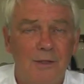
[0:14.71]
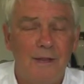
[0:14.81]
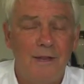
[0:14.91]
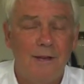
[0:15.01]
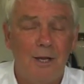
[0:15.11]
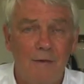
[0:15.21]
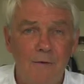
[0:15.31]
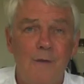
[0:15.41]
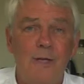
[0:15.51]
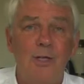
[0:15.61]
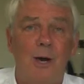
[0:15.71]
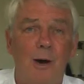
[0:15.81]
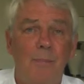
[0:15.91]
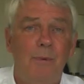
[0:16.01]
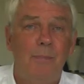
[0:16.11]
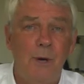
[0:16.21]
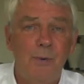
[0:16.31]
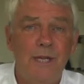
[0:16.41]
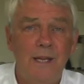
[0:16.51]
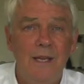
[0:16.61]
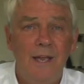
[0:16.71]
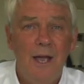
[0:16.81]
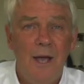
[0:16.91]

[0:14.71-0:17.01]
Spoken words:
The government are promoting